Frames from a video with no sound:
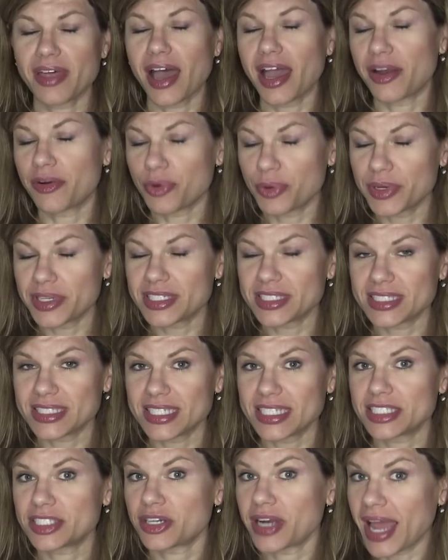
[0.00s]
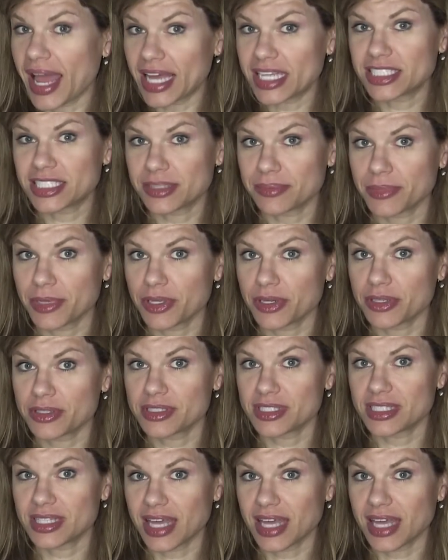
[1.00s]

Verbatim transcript: Thyroid disease or Hashimoto's